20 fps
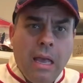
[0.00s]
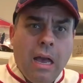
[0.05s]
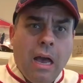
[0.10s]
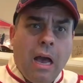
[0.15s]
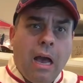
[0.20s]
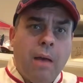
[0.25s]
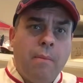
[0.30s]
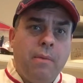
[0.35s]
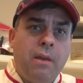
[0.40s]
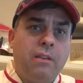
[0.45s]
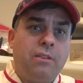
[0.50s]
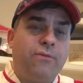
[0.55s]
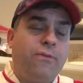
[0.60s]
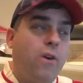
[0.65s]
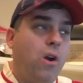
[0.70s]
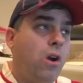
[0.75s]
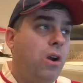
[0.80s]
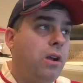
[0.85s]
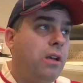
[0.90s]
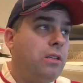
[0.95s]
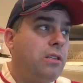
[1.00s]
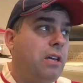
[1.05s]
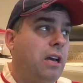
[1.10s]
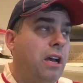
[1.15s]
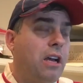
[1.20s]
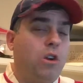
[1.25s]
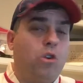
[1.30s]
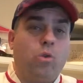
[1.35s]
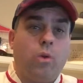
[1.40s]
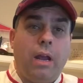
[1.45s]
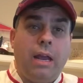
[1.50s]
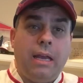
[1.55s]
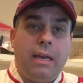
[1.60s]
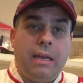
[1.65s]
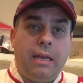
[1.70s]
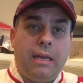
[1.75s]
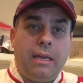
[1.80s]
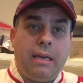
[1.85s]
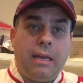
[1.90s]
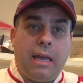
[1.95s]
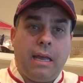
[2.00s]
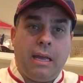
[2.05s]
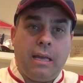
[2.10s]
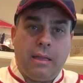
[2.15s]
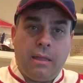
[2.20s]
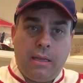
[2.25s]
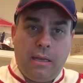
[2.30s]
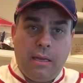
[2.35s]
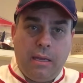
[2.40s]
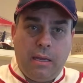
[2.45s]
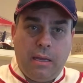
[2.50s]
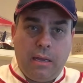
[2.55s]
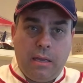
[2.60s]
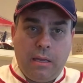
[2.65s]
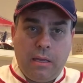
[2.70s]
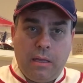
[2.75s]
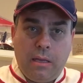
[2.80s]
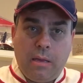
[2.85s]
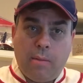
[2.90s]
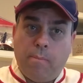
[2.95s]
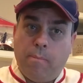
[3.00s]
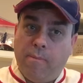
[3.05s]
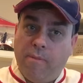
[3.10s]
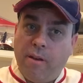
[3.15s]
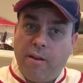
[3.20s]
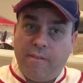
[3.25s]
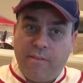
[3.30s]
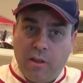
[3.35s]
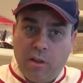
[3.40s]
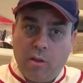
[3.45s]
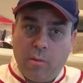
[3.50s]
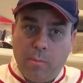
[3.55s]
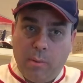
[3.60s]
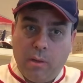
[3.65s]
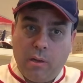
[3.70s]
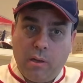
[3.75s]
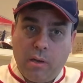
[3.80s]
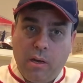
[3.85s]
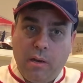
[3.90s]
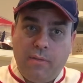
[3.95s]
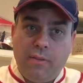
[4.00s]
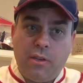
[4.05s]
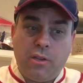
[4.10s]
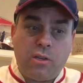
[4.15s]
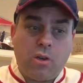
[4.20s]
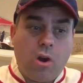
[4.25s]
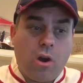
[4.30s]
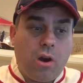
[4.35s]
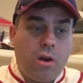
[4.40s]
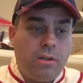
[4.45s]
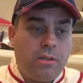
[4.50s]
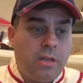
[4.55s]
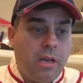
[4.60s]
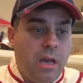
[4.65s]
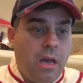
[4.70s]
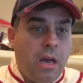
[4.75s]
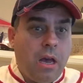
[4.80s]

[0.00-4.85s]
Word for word: Um, as far as uh, grading and the the availability of these cards,